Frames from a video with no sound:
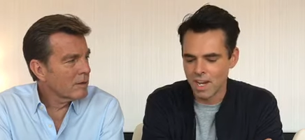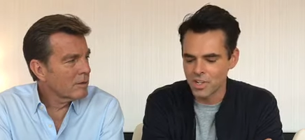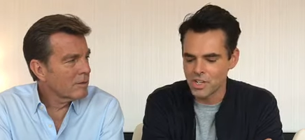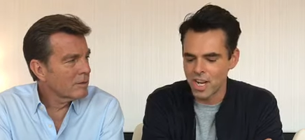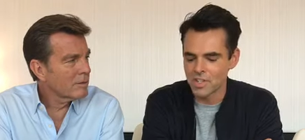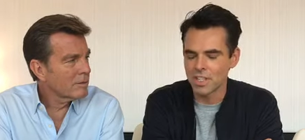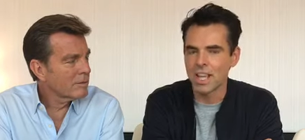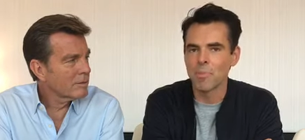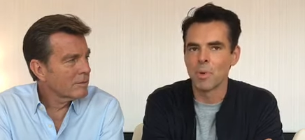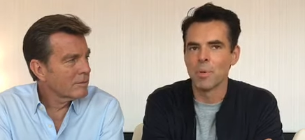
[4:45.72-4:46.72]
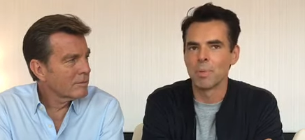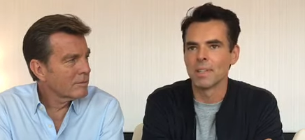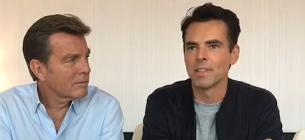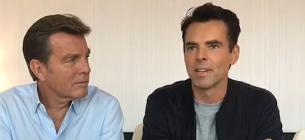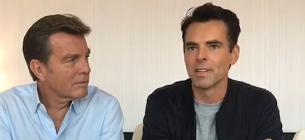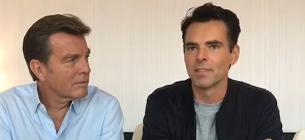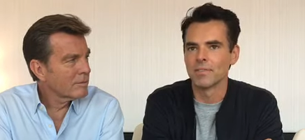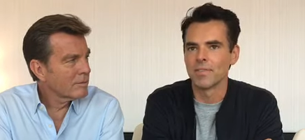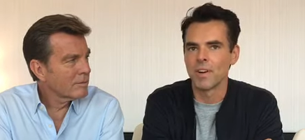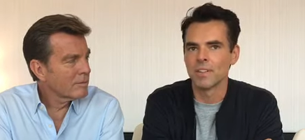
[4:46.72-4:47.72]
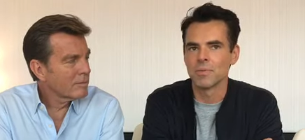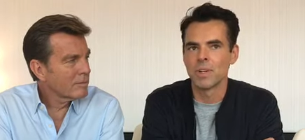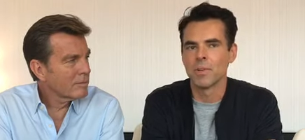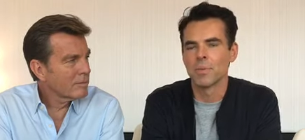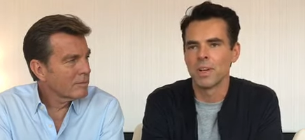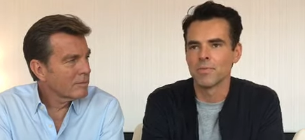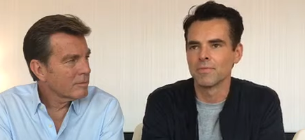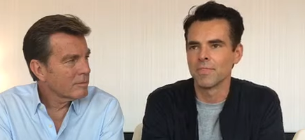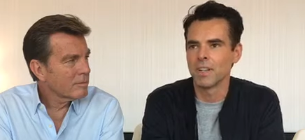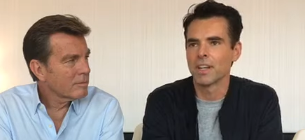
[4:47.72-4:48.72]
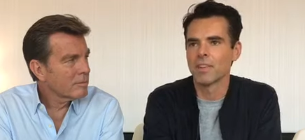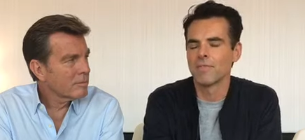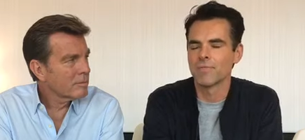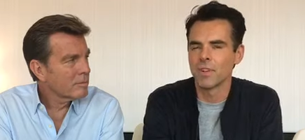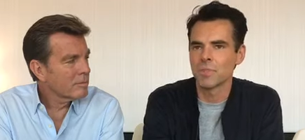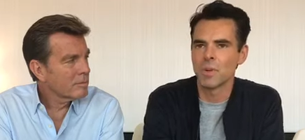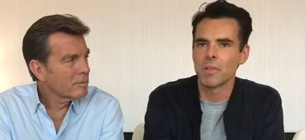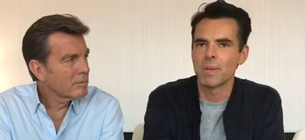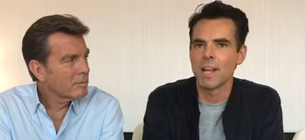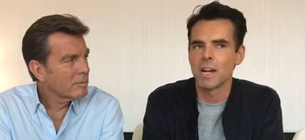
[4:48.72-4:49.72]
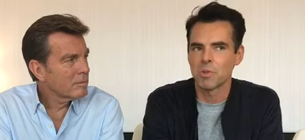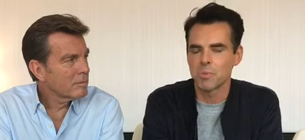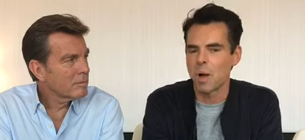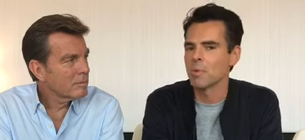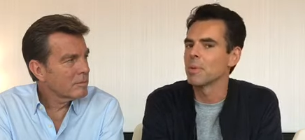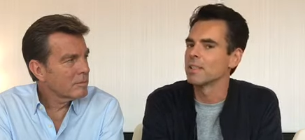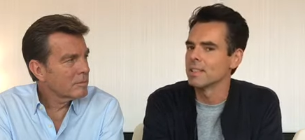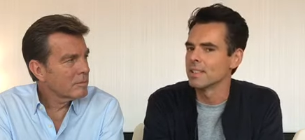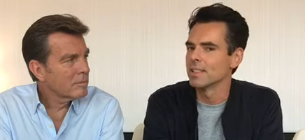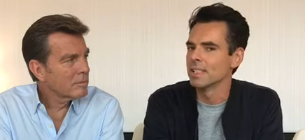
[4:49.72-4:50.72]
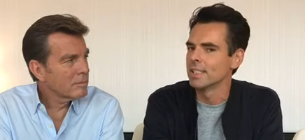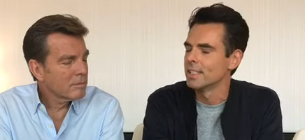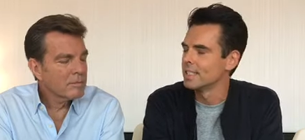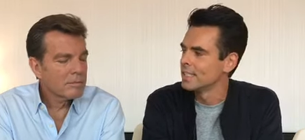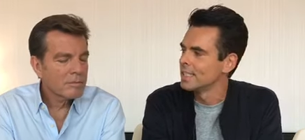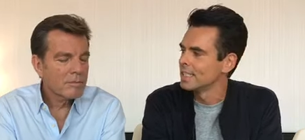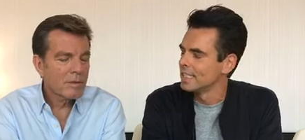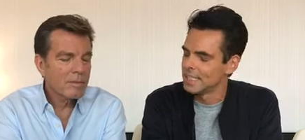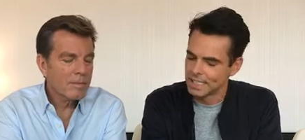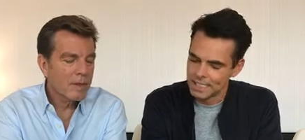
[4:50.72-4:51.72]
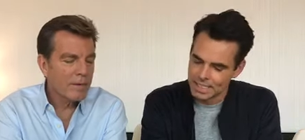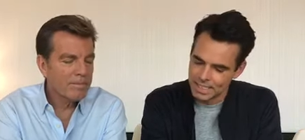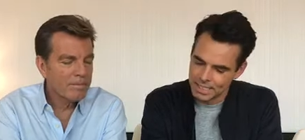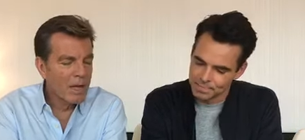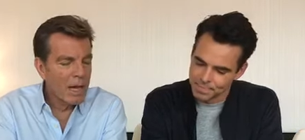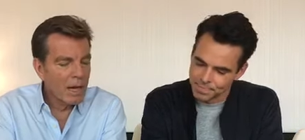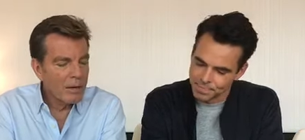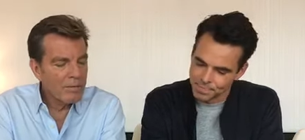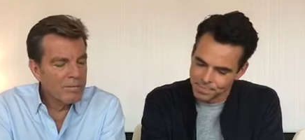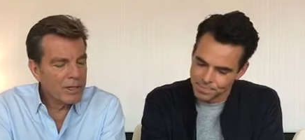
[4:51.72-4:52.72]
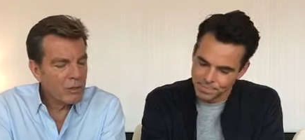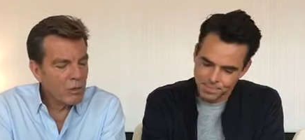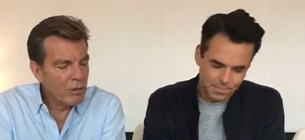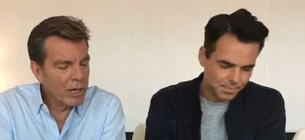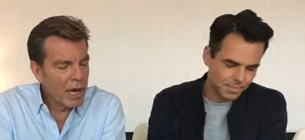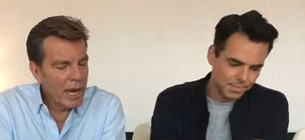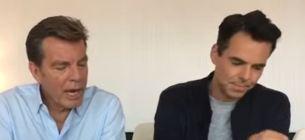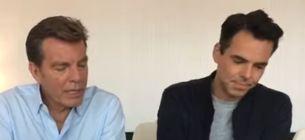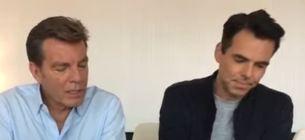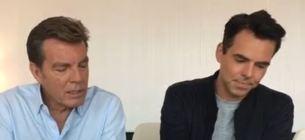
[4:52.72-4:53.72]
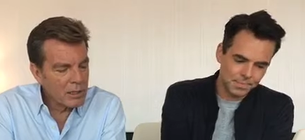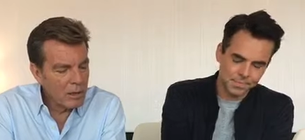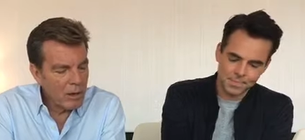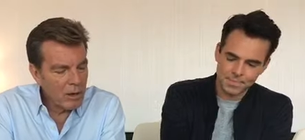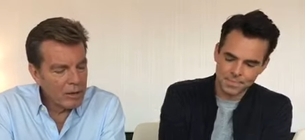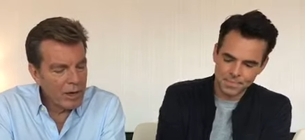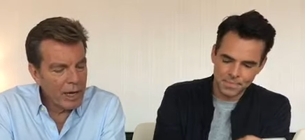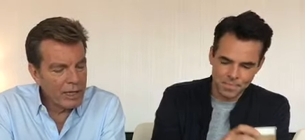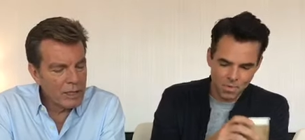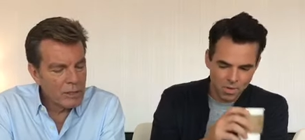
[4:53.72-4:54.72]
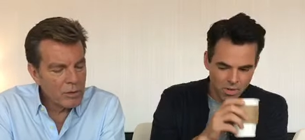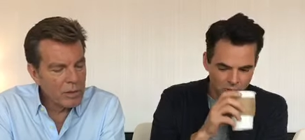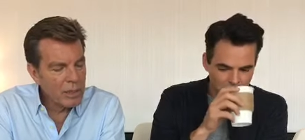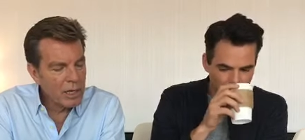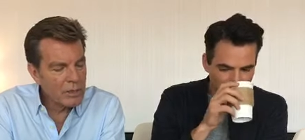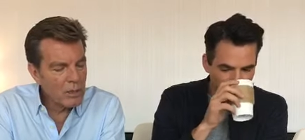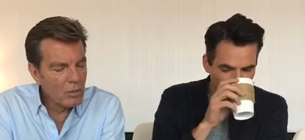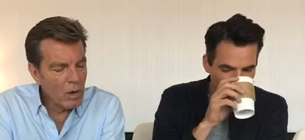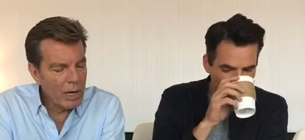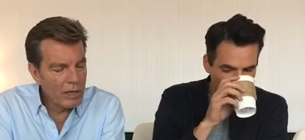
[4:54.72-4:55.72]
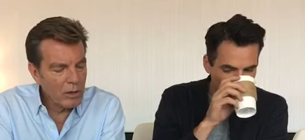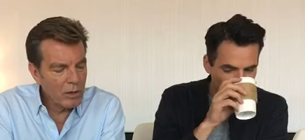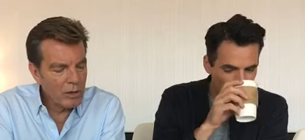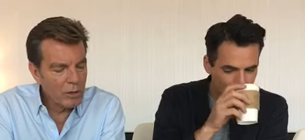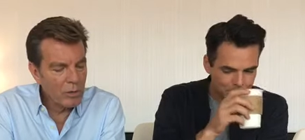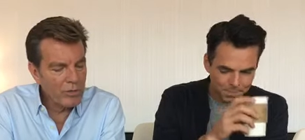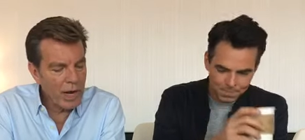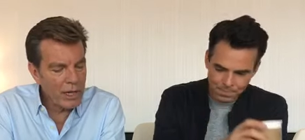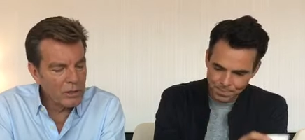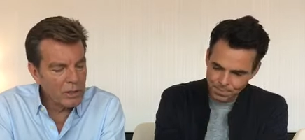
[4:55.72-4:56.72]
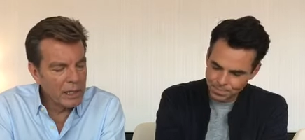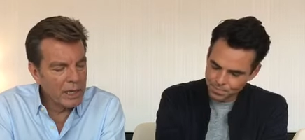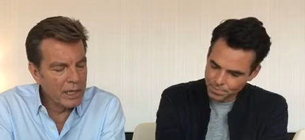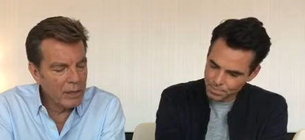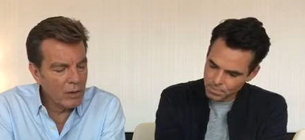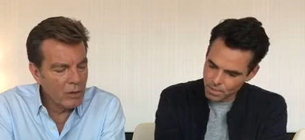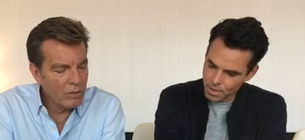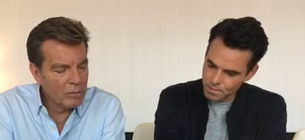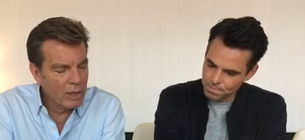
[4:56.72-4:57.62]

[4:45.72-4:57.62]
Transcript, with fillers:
Speaker 1: of changed at that point. But uh, as far as when I when I felt like I first wanted to be an actor was probably about sixteen.
Speaker 2: Yeah. Victoria asks, are there any storylines on Y&R that you have actually hit home?